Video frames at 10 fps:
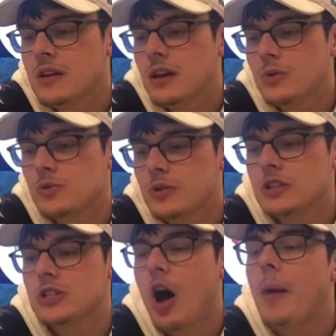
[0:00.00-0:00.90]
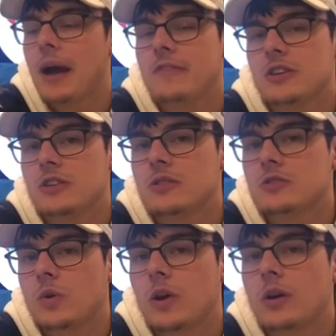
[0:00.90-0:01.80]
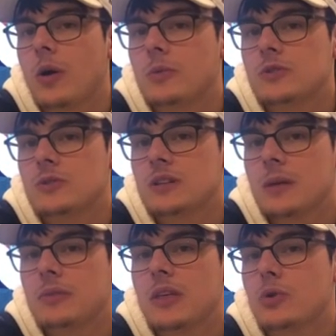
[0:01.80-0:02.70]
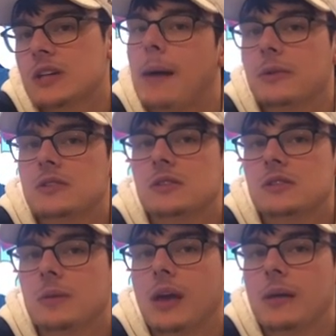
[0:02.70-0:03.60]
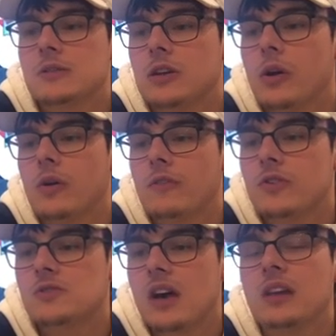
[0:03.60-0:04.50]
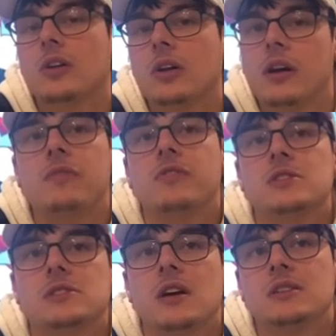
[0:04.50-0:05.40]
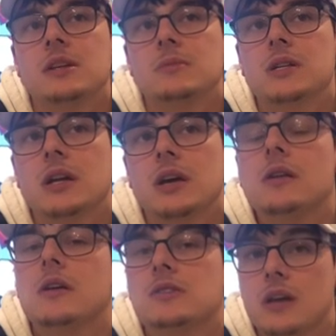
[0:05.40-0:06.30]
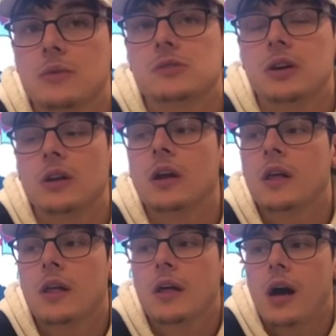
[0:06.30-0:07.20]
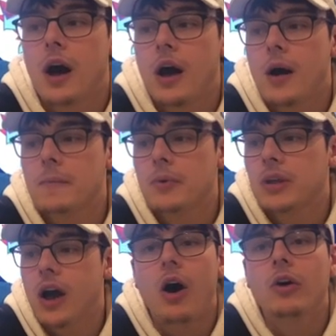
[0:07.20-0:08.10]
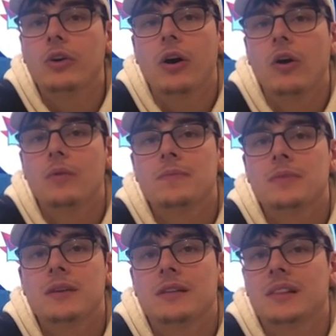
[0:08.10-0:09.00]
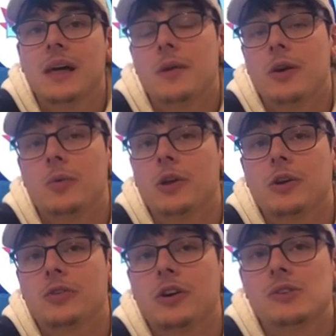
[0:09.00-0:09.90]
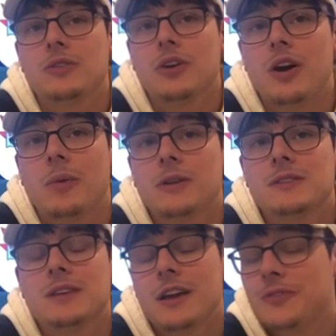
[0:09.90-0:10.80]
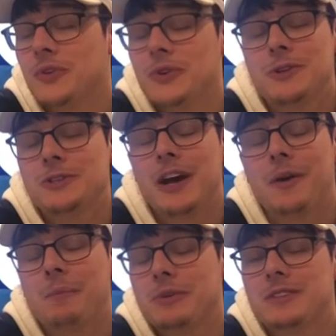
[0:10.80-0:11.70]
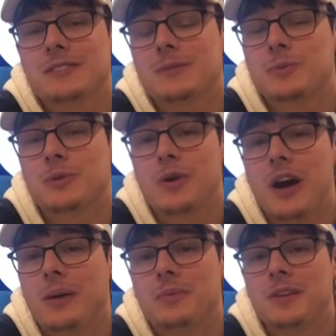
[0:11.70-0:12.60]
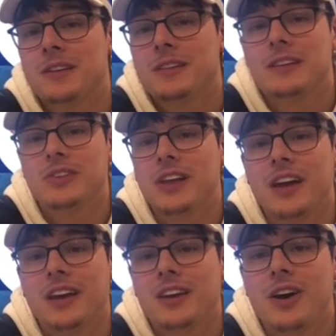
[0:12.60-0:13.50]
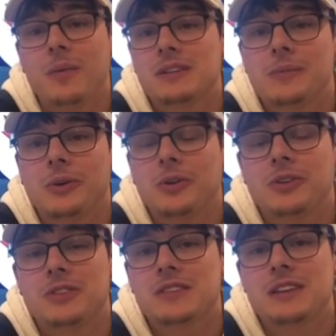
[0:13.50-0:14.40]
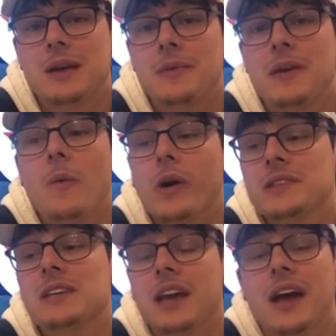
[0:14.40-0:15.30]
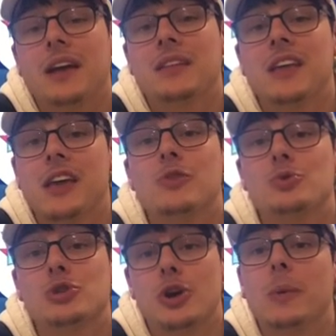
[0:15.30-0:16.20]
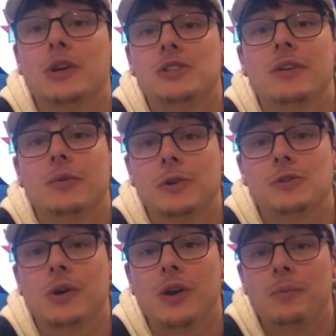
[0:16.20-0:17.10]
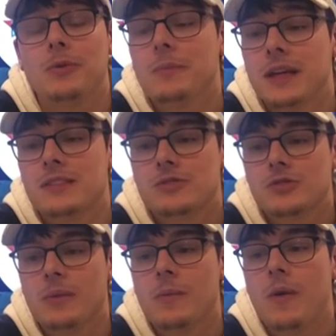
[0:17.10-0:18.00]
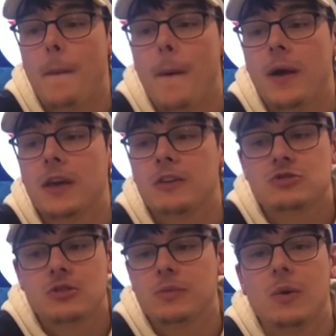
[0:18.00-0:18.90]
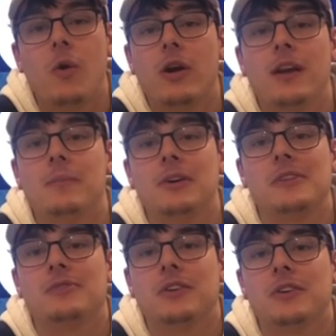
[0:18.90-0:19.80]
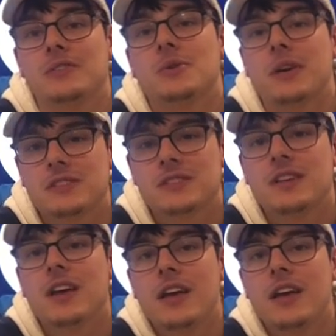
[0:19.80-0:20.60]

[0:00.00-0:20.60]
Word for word: It was really top-heavy scoring opportunity tonight, but that was happens on some games. You know what? The first line looked like a first-line team tonight, so that was good. Um, but yeah, all in all, let me know what your thoughts are in the comments. If you're new to the channel, please subscribe, leave a like, comment down below your thoughts on this game. Once again, thank you so much to everyone who showed up. You made the stream extremely one in a million feeling to us.